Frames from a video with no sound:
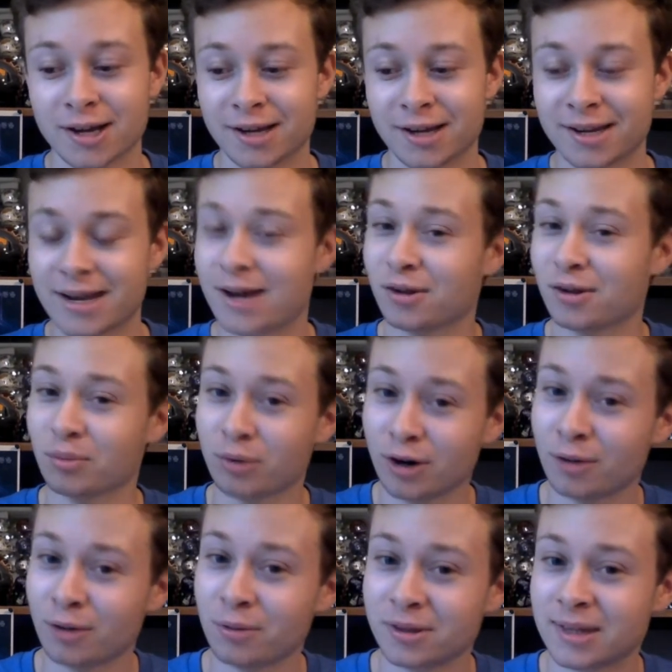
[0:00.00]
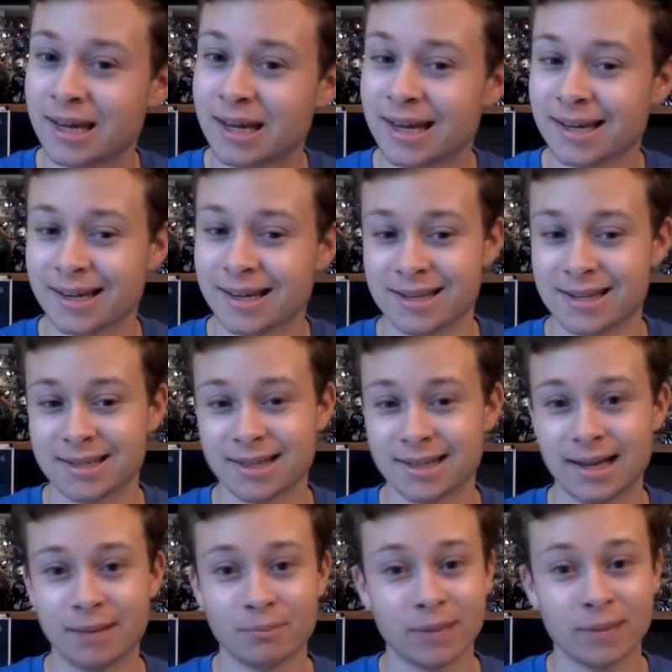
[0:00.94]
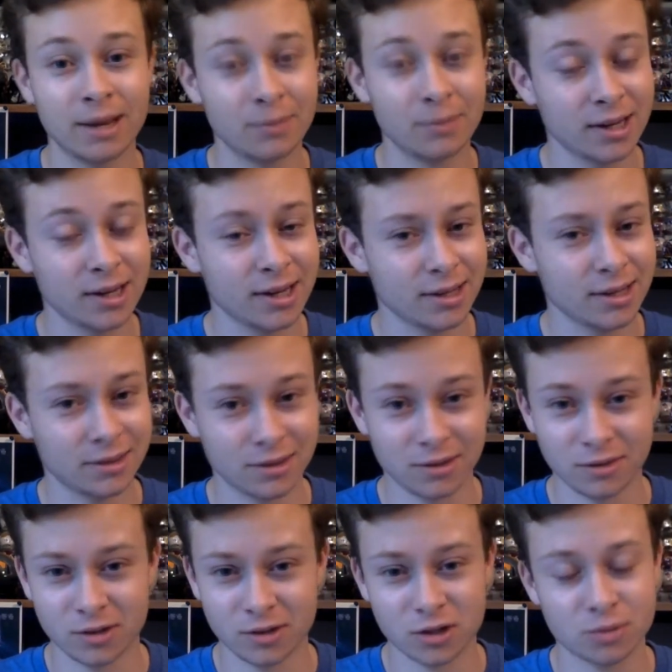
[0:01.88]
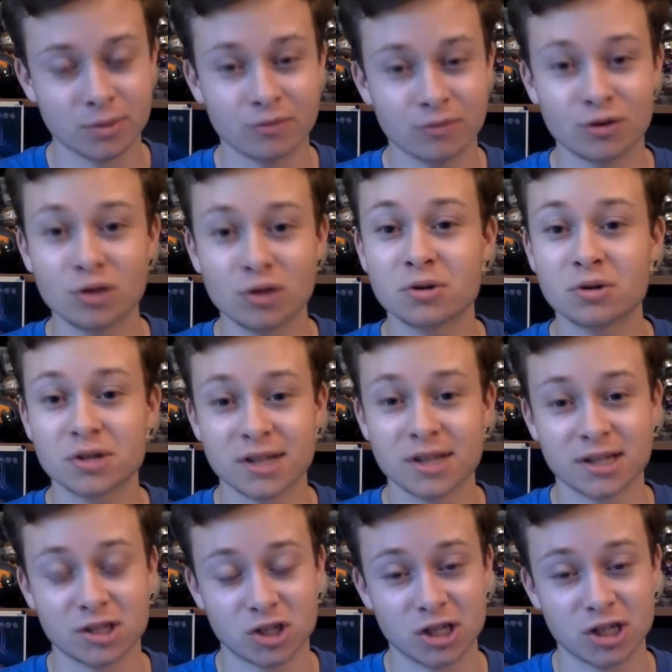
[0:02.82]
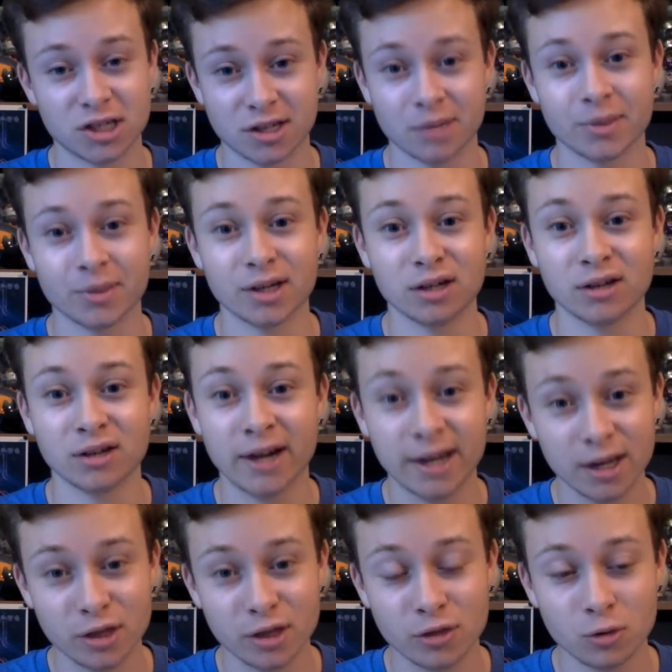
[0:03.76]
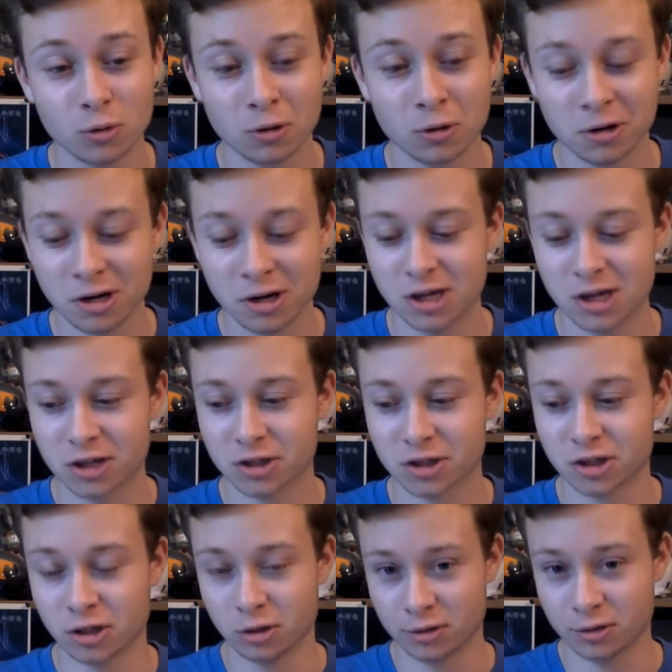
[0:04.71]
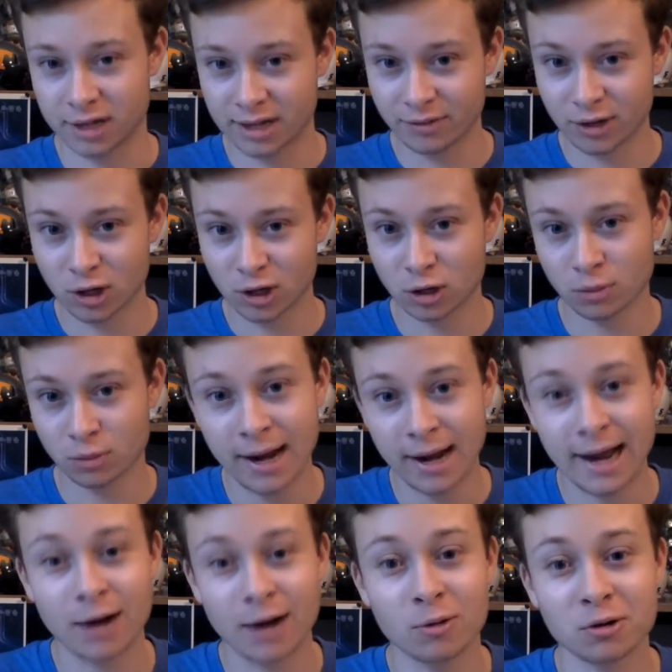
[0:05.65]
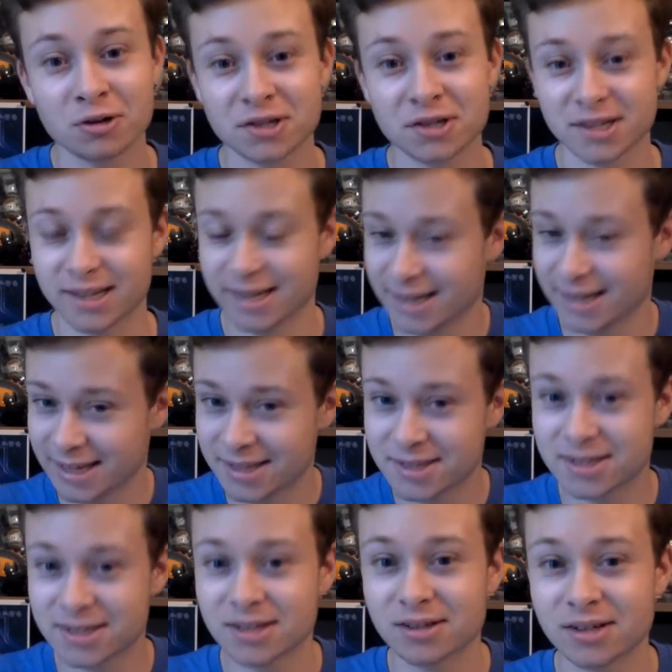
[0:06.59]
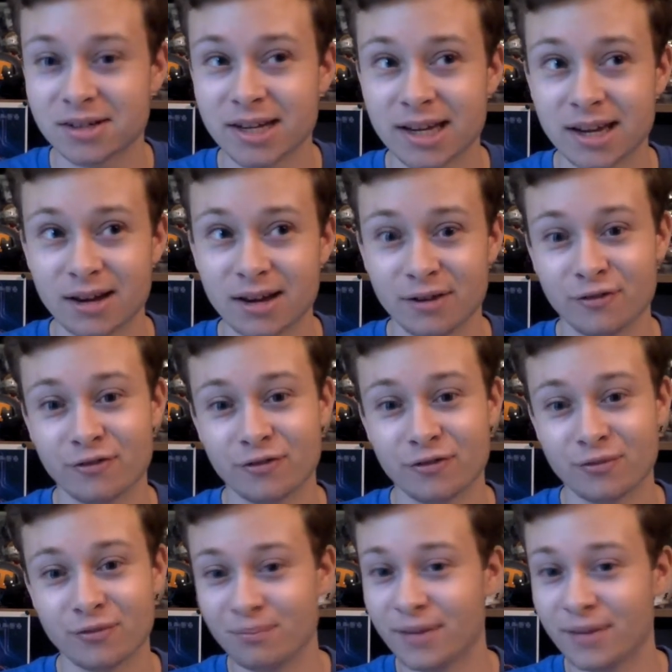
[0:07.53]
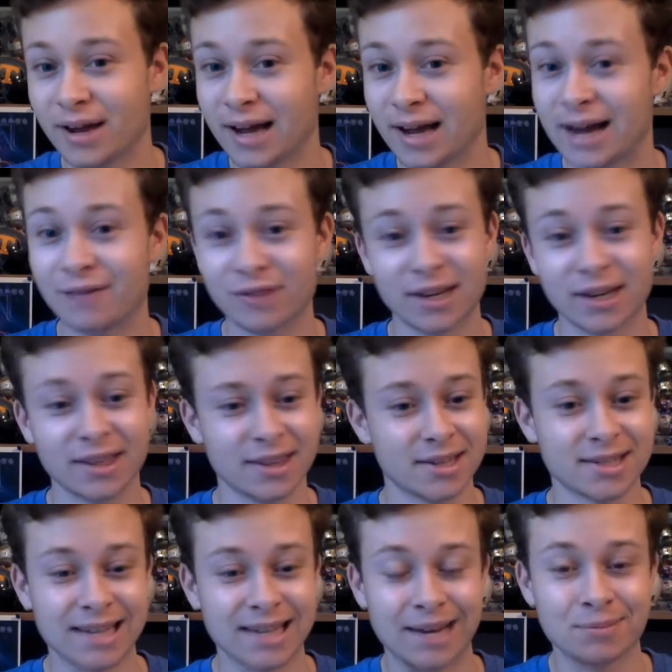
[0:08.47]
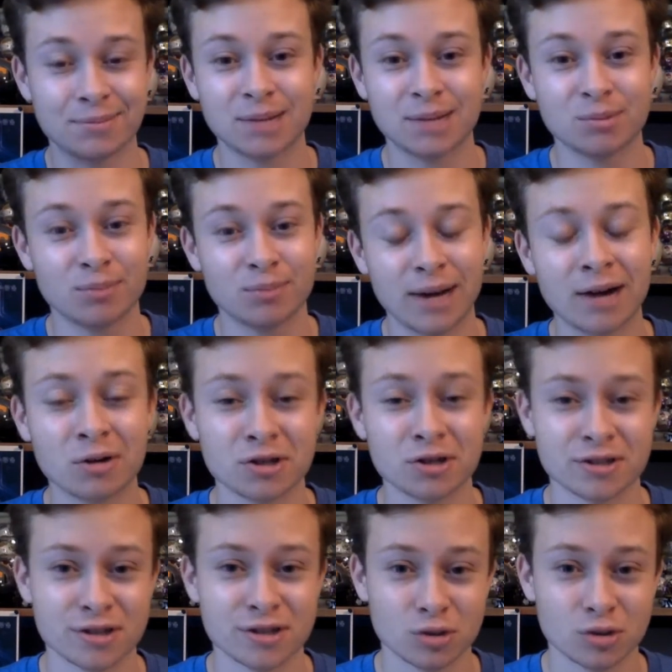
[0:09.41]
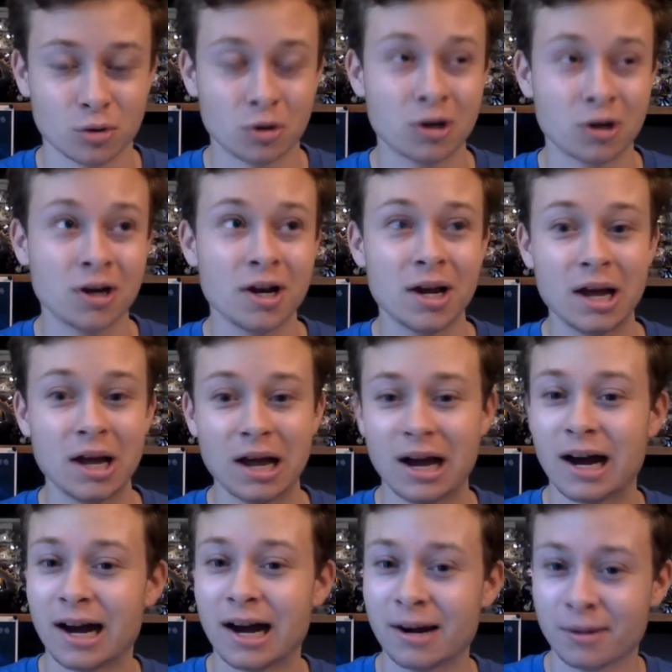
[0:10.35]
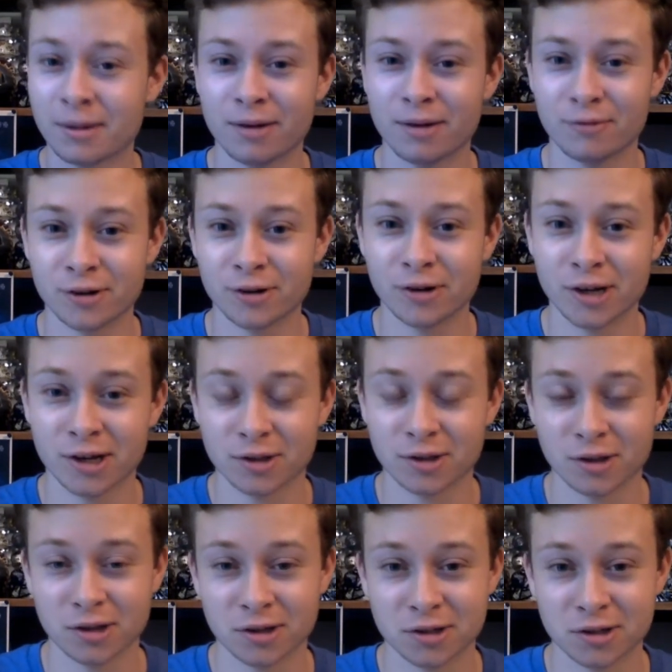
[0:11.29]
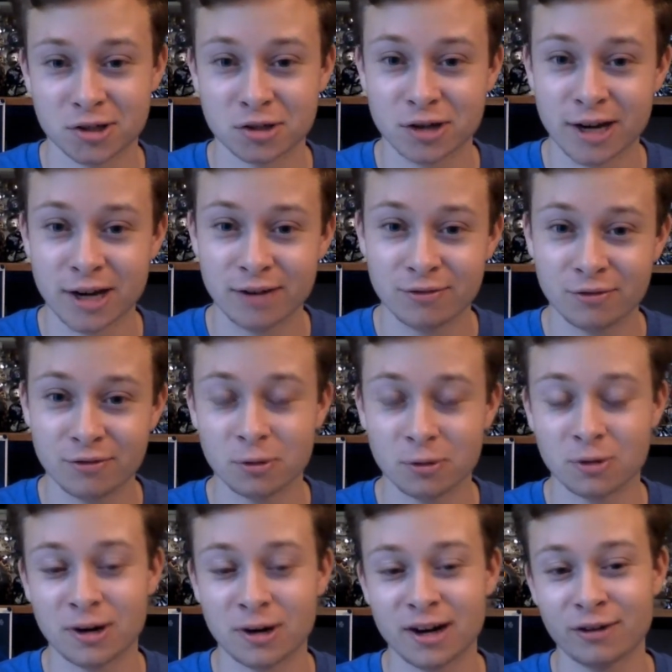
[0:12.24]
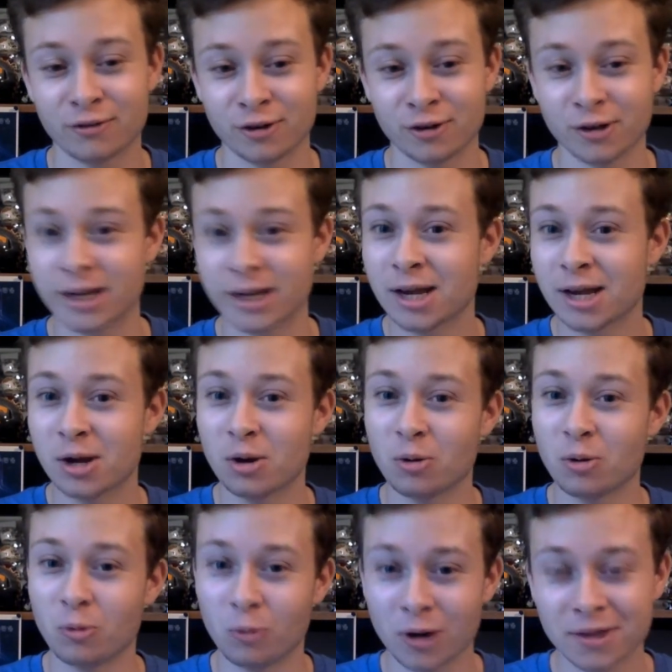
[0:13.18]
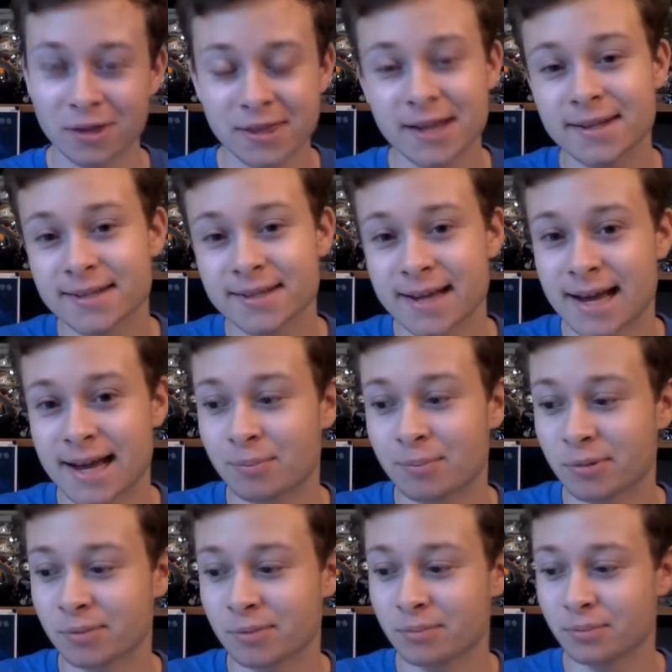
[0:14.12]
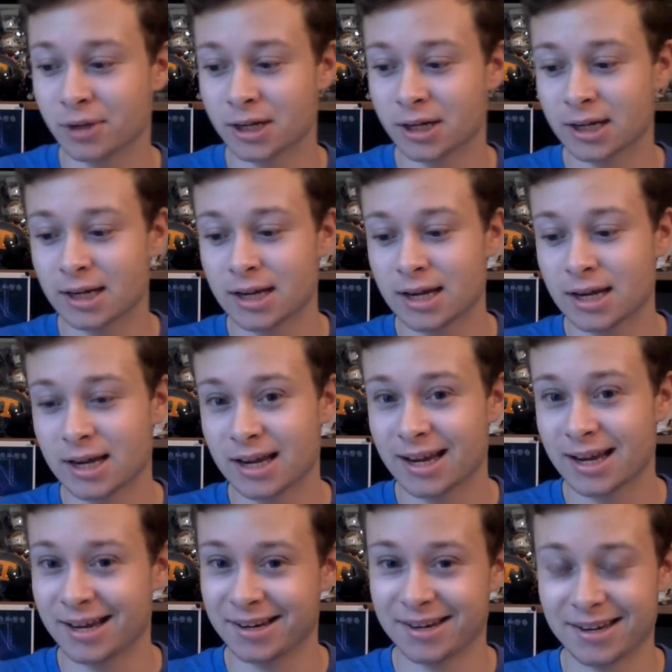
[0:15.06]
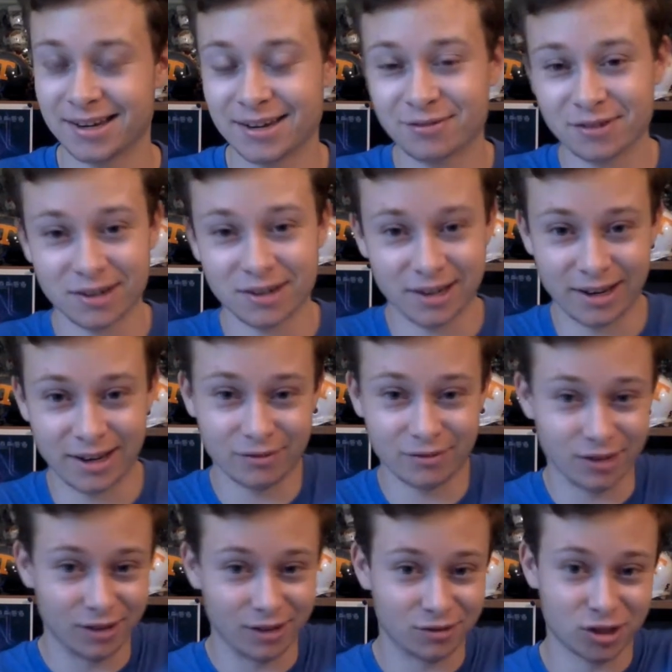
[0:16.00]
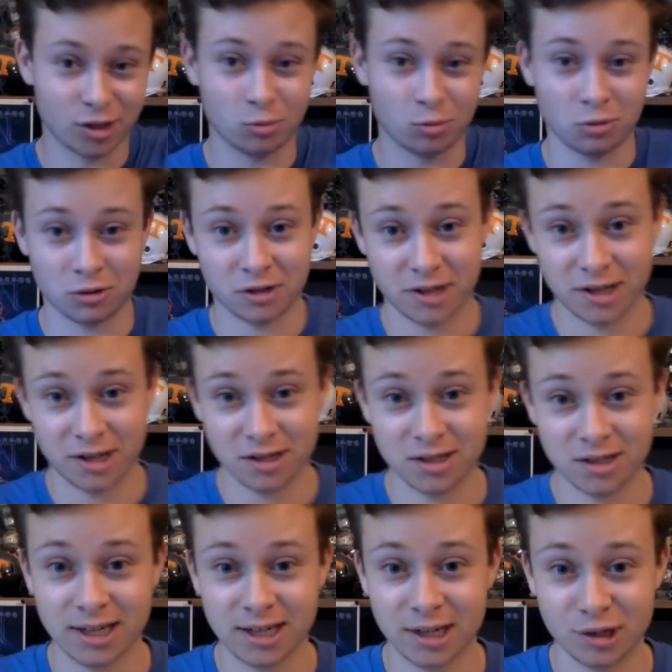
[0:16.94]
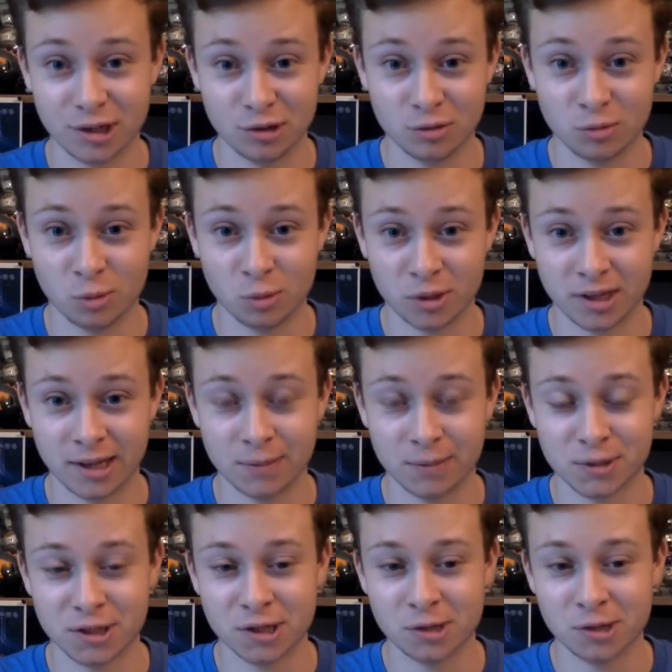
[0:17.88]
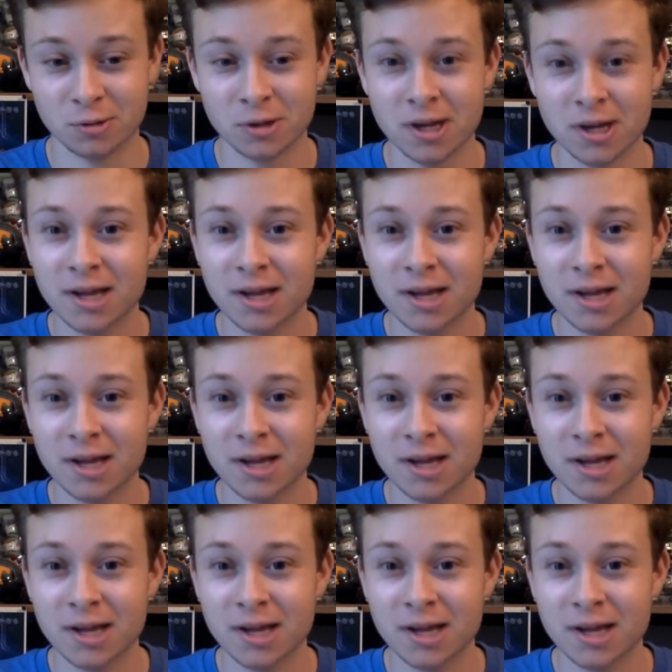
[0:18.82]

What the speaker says: Now, the problem with that is that maybe there's been rumors that she's going to be a Lady Thor, so giving her powers like instantly of having the same type of powers as Thor, I'm not really on the train for. I don't really want that to happen, and even if she were to continue with the MCU,